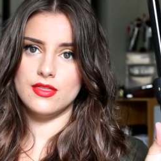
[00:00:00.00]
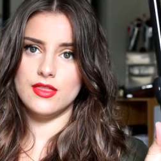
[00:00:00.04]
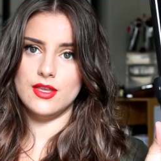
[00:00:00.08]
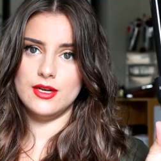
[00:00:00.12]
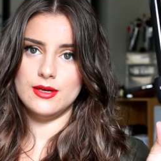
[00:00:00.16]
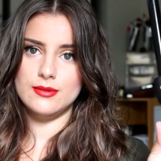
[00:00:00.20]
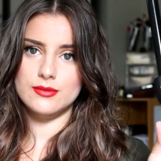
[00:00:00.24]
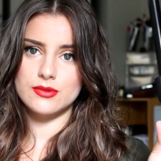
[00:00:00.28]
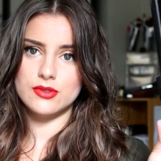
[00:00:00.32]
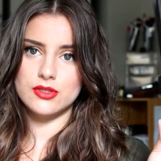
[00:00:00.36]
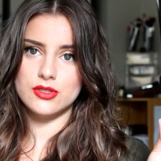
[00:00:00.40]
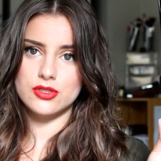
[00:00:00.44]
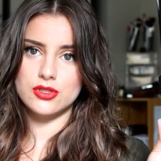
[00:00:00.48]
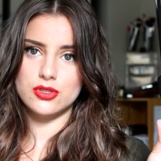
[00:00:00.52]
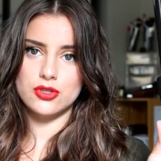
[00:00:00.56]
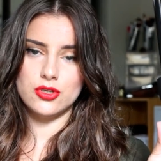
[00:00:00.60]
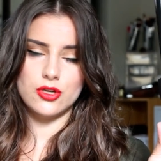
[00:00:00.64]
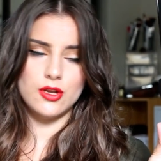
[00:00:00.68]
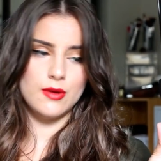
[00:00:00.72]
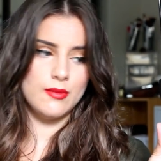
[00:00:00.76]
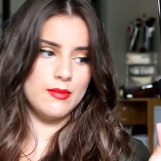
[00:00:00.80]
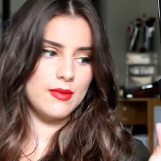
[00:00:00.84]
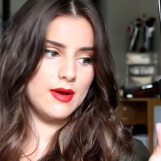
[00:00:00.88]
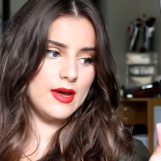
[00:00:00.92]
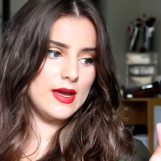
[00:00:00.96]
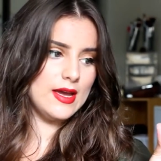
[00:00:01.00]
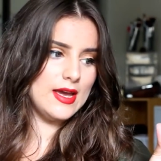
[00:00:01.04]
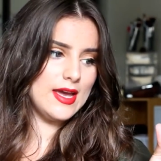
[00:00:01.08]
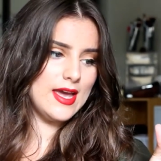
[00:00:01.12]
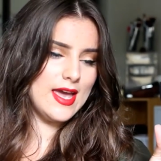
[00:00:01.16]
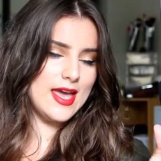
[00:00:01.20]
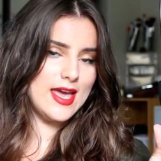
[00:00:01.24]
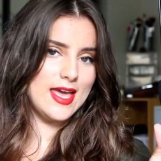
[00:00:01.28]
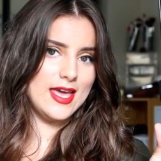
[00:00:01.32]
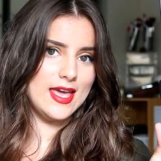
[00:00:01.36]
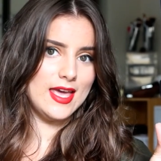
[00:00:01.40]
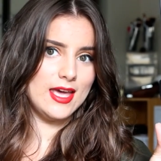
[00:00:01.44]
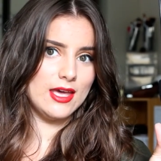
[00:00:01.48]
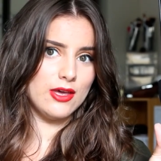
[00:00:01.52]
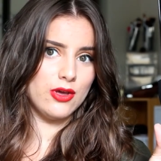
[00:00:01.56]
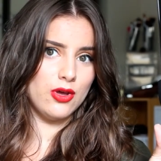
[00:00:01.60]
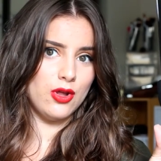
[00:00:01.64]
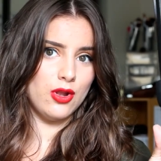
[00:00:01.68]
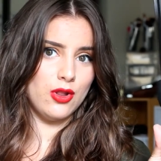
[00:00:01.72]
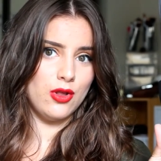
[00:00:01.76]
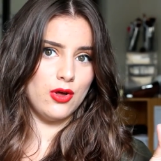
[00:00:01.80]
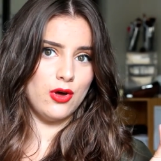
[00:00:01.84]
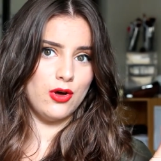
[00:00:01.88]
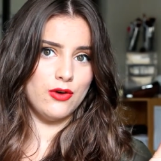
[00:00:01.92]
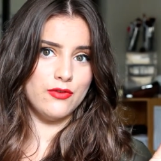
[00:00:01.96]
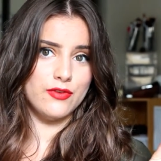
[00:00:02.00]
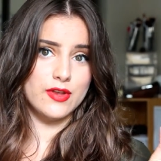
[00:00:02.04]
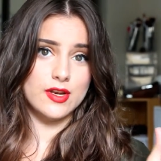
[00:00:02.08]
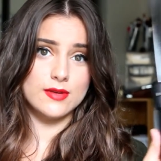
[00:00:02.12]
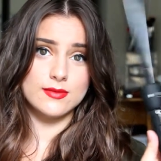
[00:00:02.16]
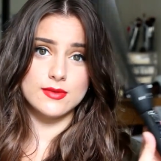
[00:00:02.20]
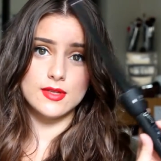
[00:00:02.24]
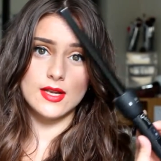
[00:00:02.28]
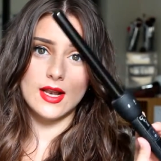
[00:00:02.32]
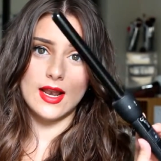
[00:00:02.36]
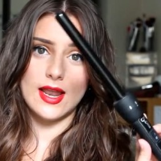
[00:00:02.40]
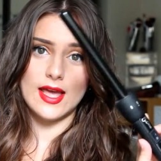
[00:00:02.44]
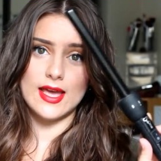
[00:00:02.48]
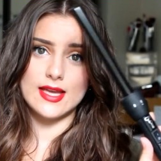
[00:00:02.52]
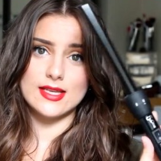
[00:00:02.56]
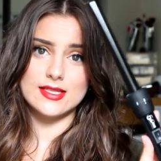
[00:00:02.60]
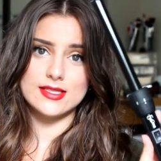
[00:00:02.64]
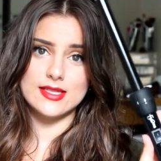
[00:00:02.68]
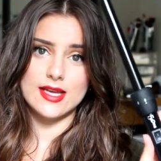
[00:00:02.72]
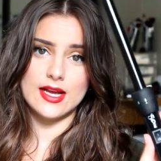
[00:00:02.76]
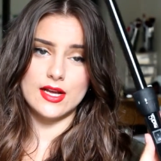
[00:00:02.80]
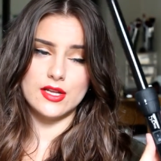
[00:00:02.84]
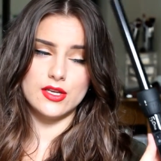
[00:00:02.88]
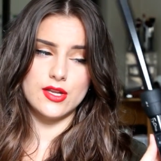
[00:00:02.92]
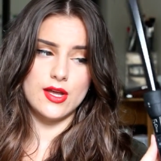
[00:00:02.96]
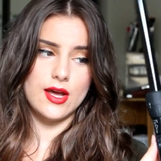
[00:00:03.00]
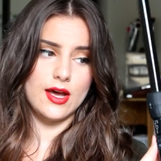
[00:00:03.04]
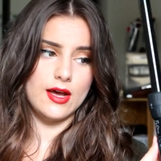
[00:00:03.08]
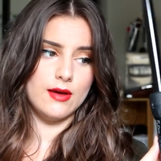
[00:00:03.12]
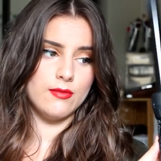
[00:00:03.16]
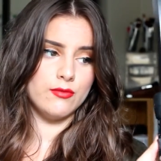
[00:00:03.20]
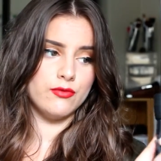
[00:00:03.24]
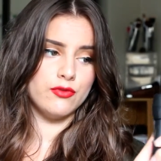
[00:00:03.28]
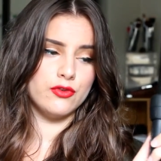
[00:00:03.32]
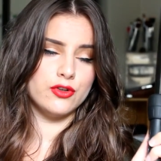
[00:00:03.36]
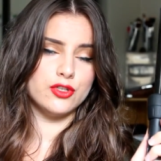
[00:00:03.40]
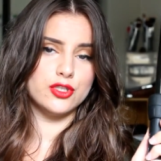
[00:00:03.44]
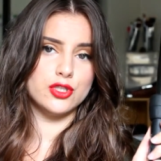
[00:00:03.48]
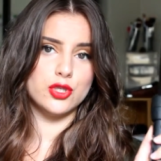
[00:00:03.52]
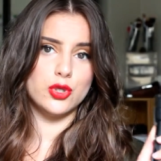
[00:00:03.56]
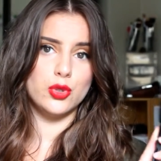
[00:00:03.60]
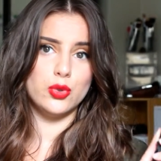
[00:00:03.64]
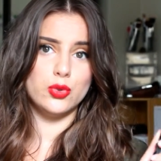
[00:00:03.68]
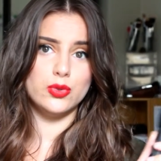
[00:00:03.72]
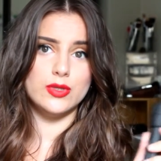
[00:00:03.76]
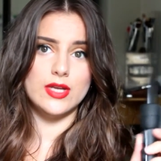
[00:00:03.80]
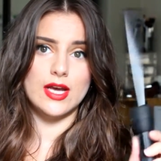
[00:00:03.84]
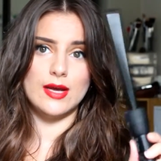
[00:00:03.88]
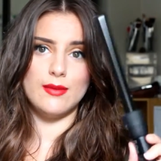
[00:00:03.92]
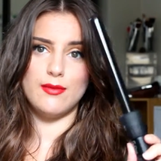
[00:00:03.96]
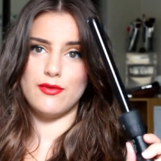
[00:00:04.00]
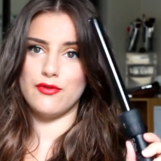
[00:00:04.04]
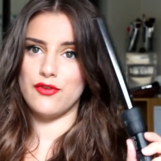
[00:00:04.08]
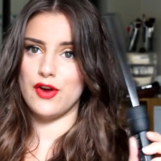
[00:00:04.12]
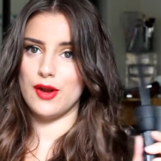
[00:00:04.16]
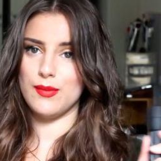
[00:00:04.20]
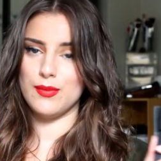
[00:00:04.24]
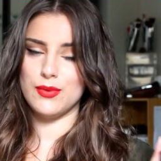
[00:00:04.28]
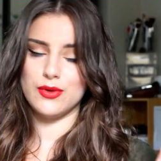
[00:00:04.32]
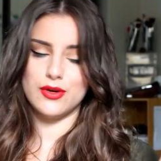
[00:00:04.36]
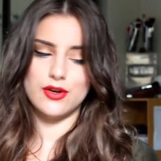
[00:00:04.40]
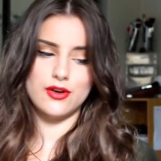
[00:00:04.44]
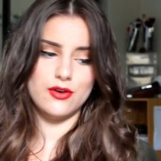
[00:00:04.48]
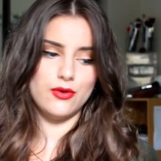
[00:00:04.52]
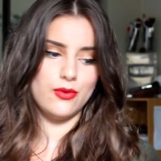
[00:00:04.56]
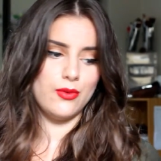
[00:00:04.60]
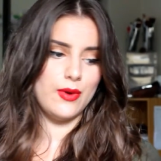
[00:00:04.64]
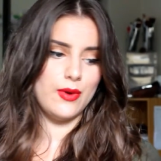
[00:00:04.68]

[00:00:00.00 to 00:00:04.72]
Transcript: Then I'm just going to turn up my hair curler off and I'm just going to lay it down um, for it to cool down before I put it